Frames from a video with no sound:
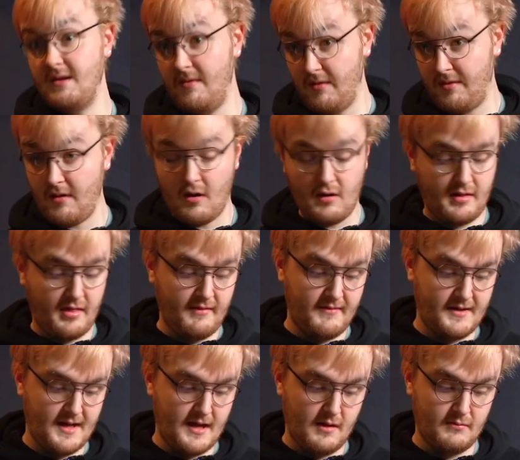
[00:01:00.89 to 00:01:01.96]
at the start of the
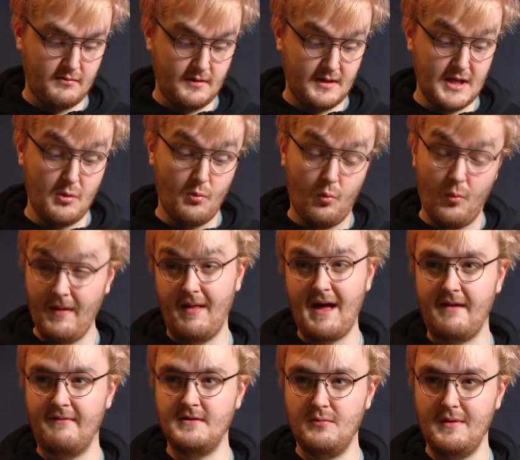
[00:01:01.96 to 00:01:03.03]
video, you will
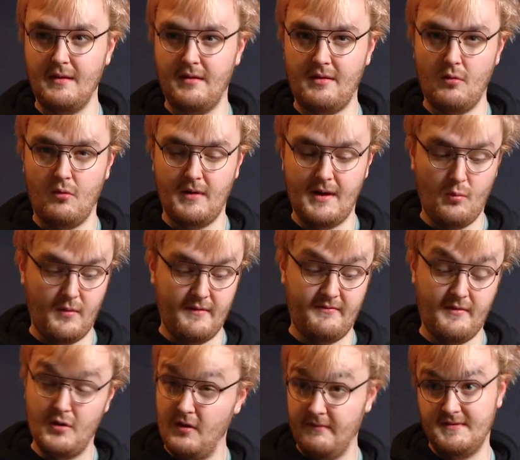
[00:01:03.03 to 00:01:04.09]
have to install it
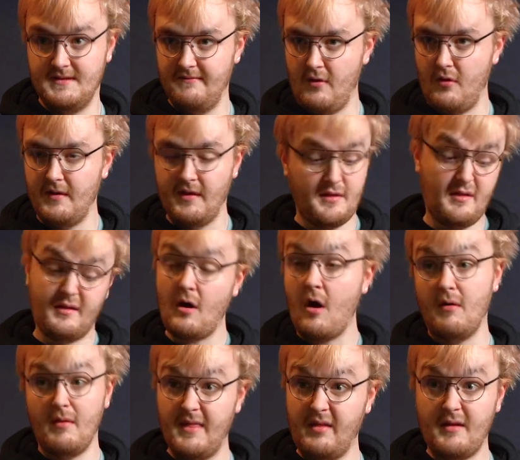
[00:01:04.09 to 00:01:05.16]
with another device. This
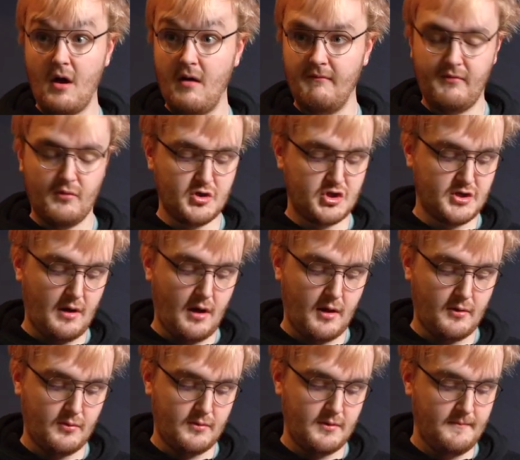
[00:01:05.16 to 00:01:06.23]
can't function
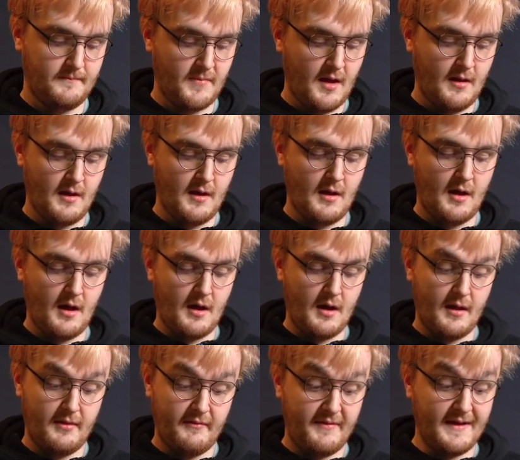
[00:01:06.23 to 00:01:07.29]
alone.
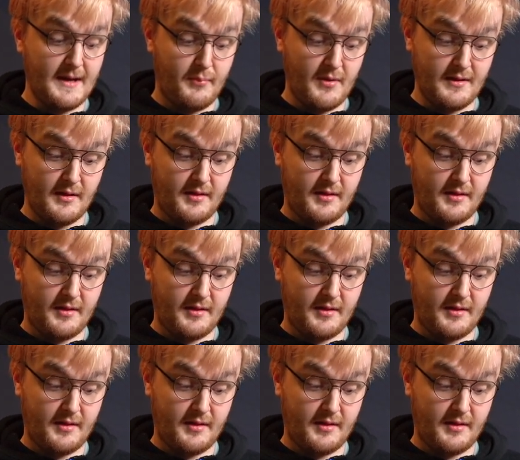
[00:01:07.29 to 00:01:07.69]
The fingerprint